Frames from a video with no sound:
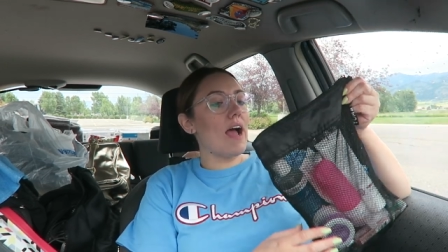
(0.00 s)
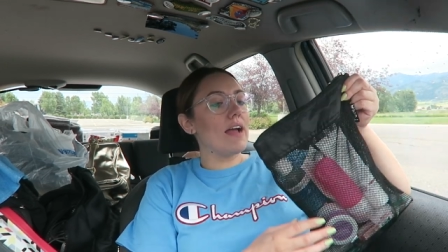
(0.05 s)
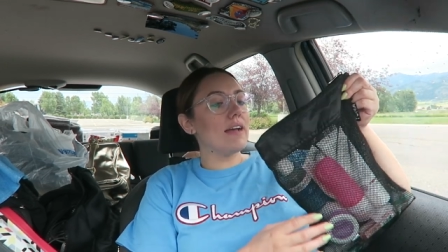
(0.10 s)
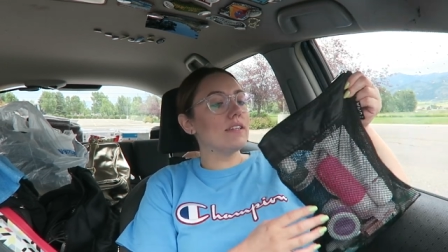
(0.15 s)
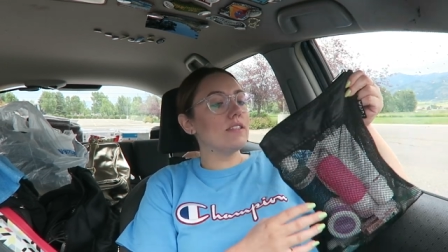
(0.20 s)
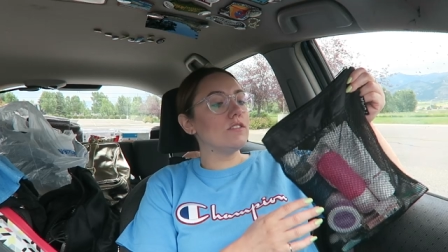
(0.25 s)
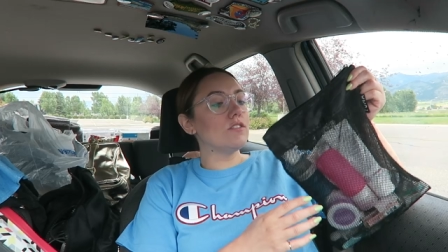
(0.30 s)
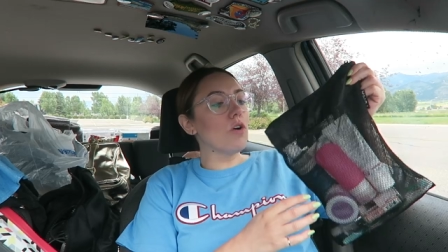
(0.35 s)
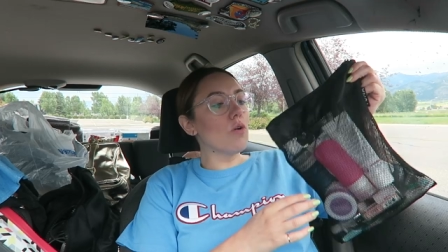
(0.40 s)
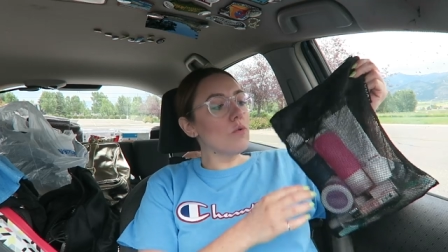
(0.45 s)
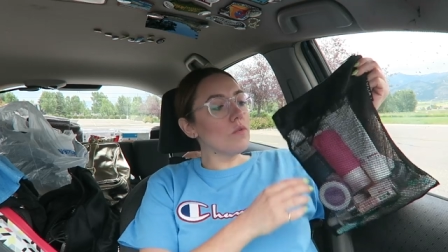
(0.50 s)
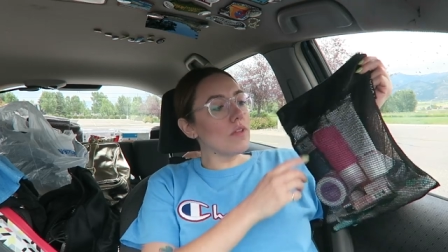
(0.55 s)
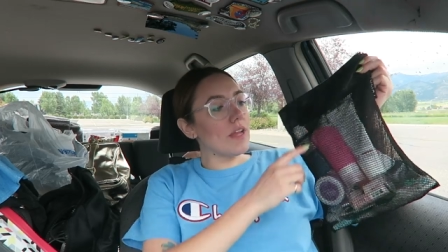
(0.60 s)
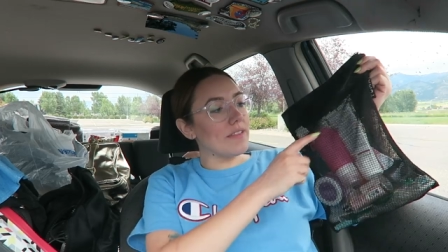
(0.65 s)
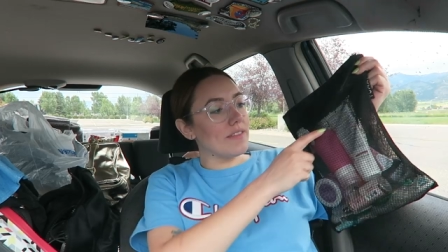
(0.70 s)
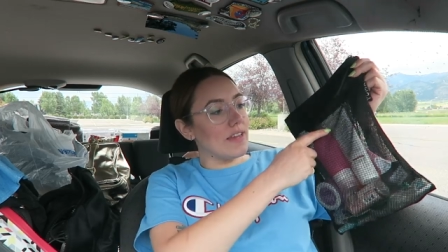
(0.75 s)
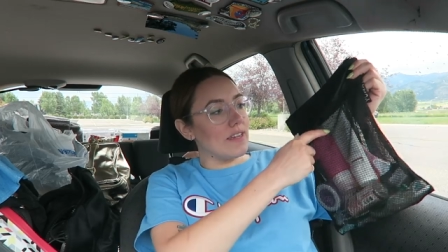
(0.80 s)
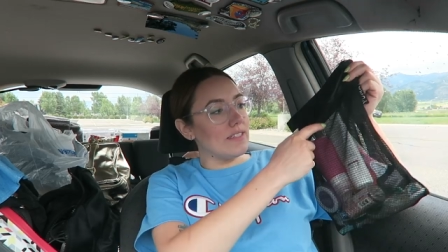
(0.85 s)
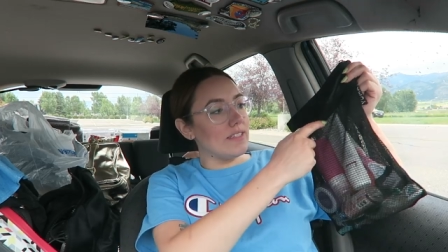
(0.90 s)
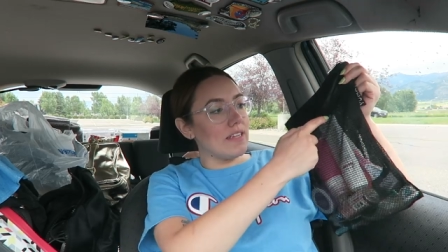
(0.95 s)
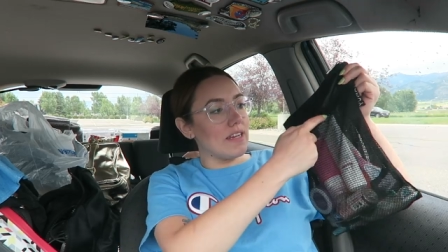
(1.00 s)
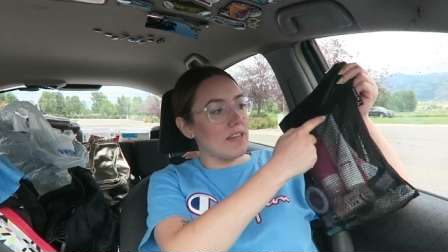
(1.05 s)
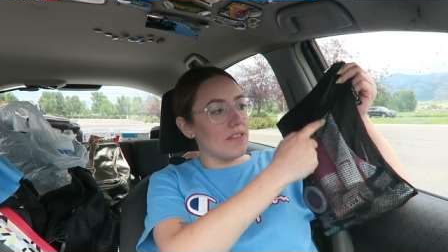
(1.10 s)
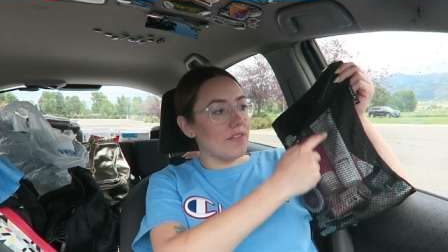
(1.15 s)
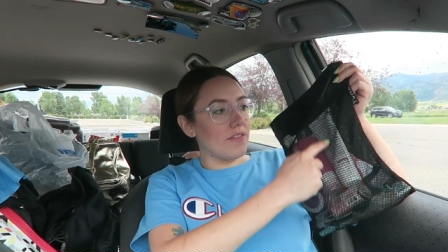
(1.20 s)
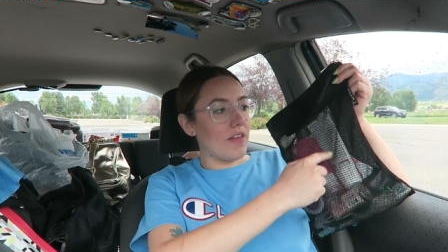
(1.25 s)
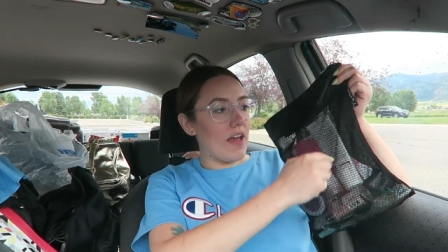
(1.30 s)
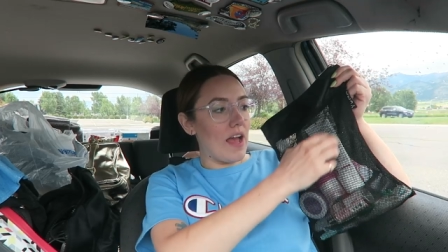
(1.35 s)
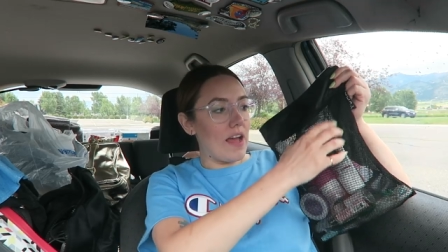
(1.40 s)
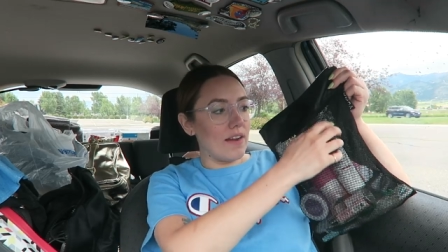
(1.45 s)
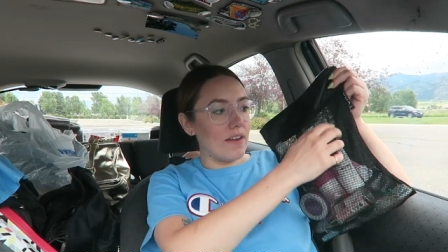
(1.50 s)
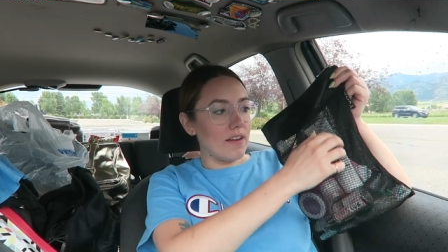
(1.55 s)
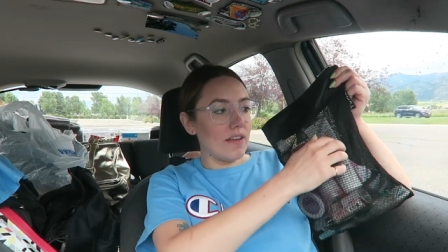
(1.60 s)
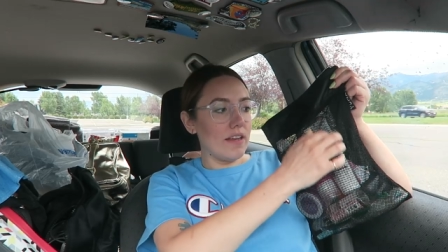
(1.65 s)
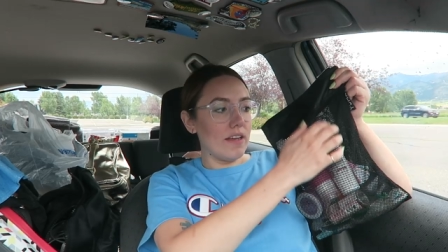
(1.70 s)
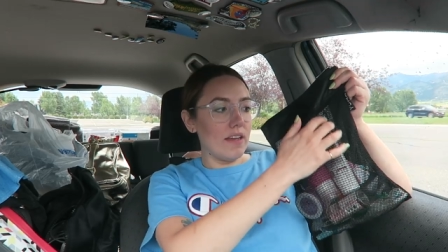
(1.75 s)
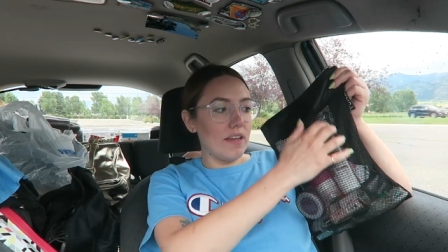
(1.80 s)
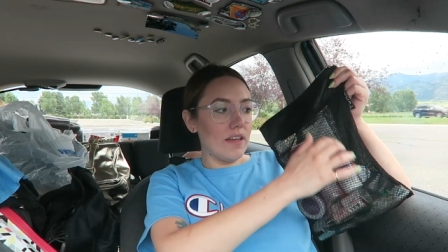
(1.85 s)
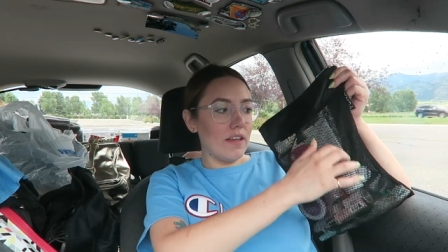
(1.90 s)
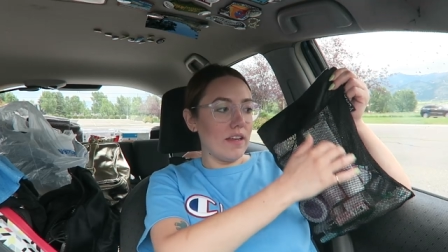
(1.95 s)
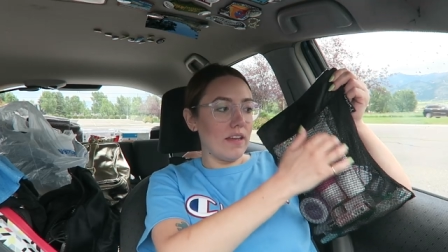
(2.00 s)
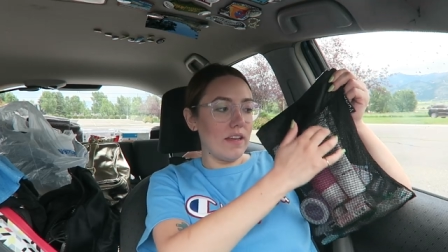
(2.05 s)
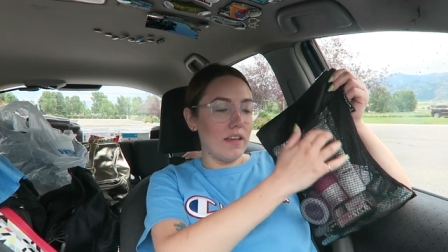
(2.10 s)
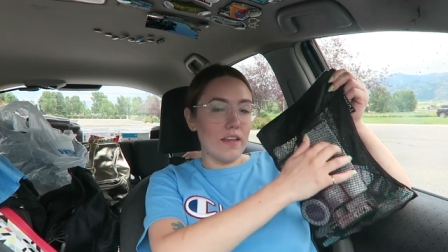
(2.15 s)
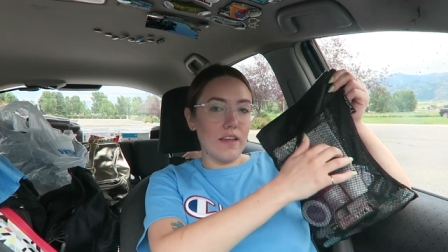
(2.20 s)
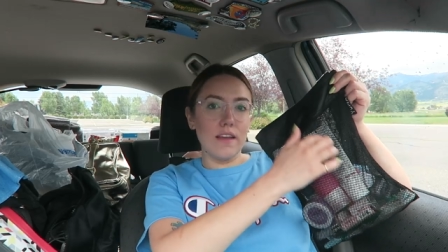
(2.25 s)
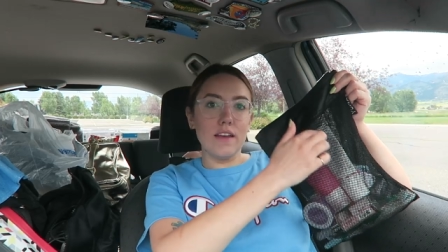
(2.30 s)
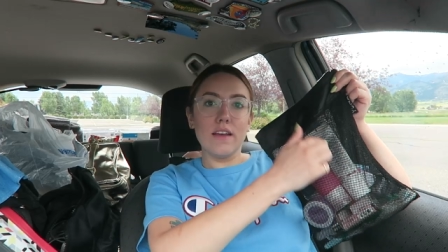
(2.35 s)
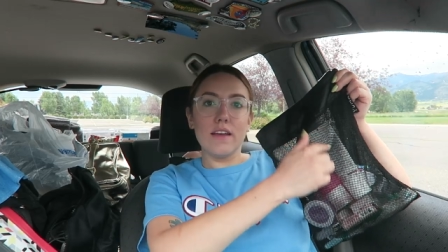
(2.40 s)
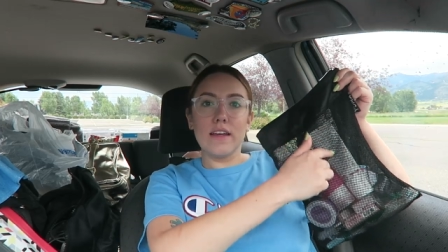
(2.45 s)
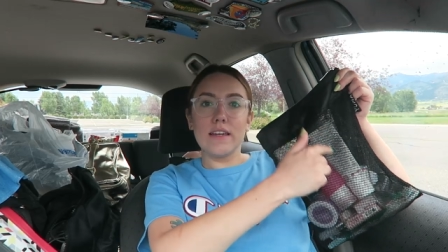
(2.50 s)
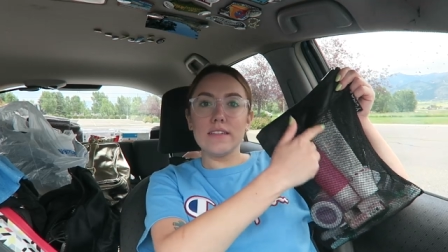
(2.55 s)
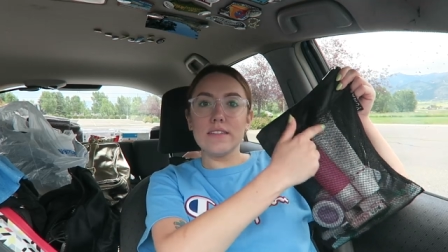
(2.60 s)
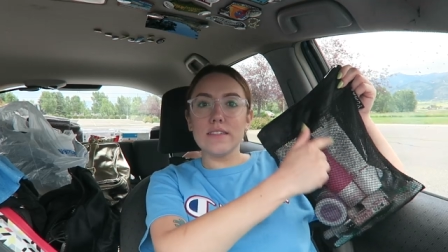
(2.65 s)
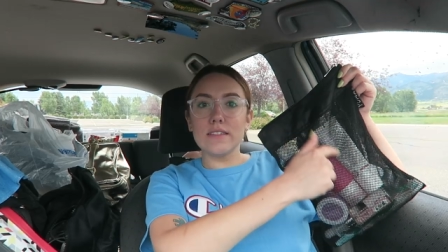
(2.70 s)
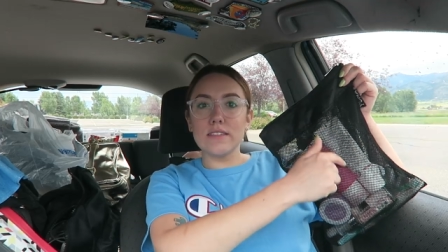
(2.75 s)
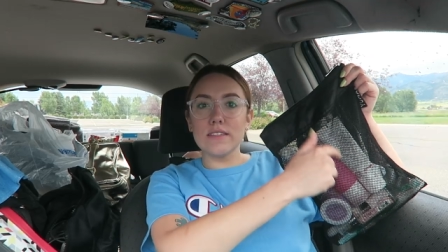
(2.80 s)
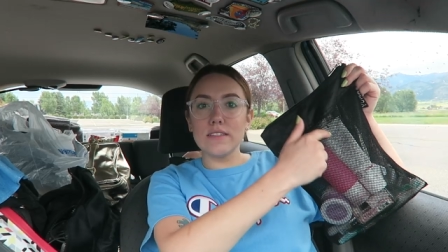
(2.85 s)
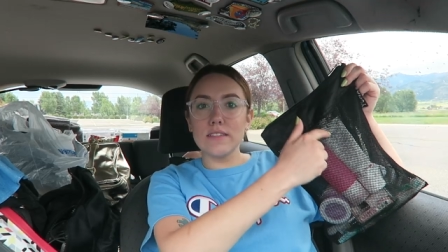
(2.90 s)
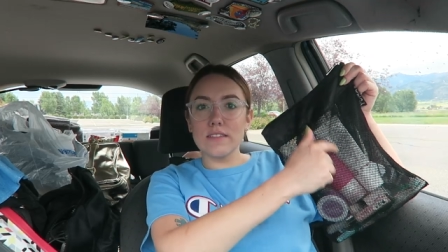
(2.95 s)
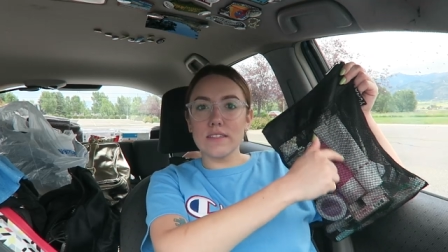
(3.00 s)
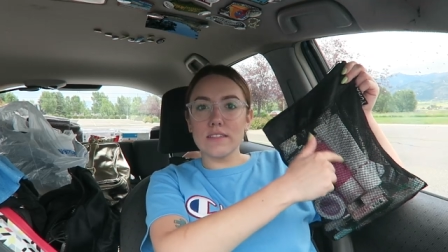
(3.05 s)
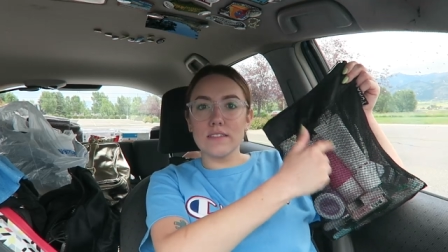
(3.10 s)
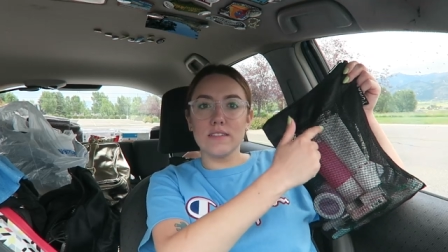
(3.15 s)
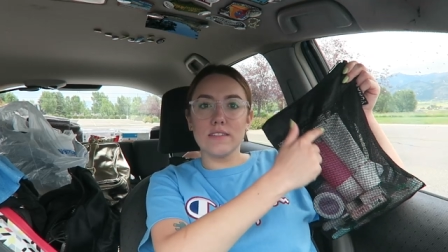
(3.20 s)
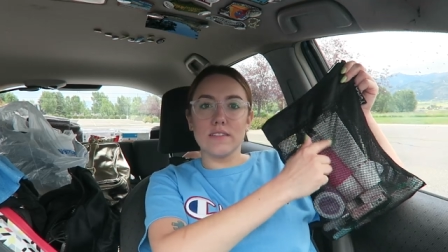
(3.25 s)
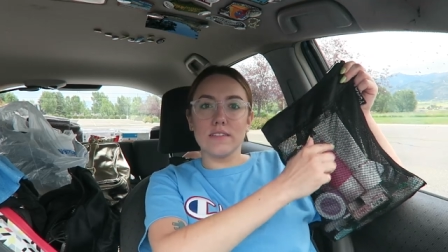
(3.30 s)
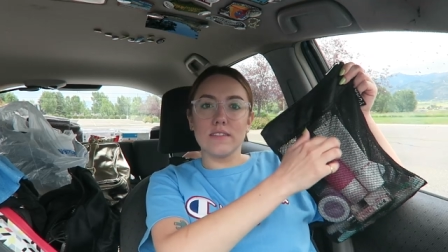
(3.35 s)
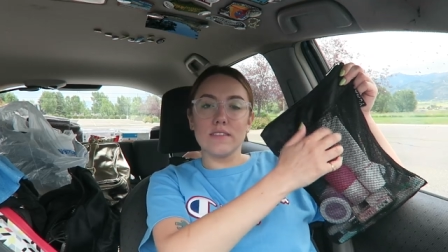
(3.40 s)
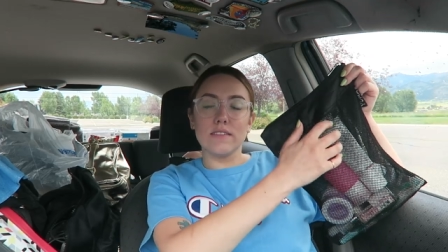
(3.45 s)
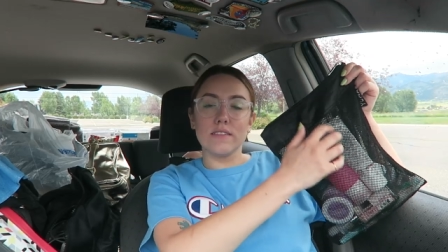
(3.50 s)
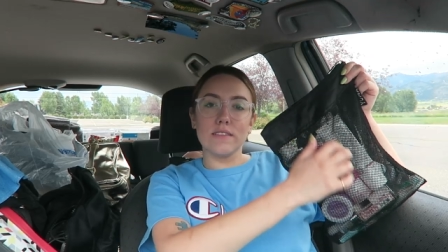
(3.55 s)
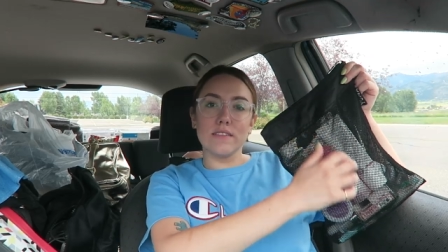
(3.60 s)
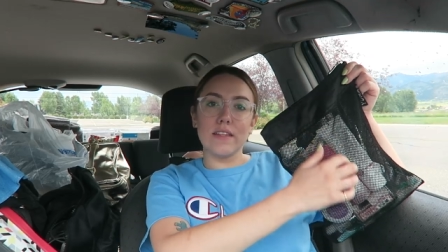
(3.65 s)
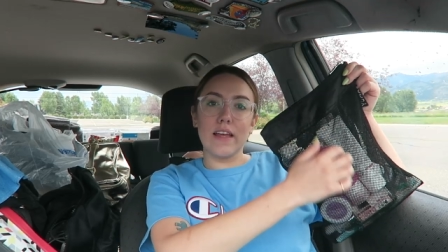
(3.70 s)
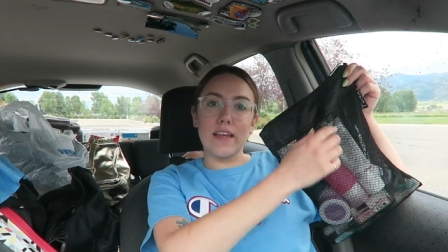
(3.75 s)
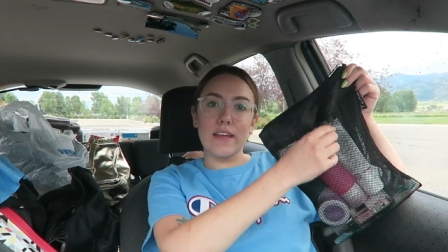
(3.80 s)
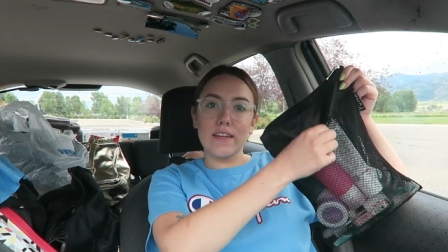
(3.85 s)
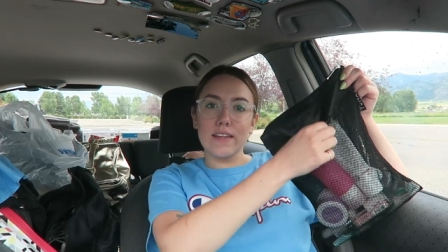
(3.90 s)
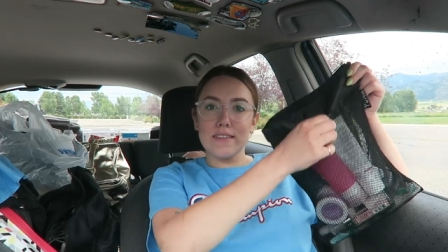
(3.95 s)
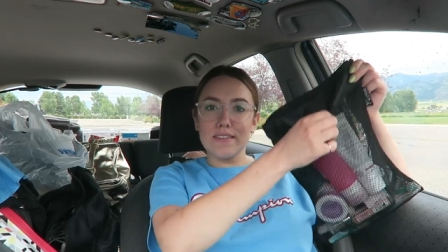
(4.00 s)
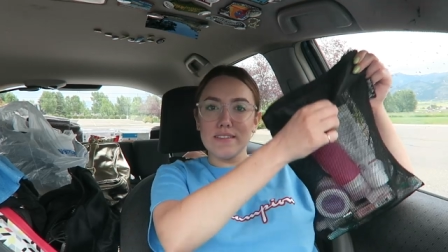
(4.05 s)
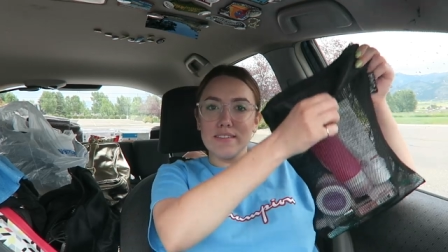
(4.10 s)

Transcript: I don't like the idea that it's like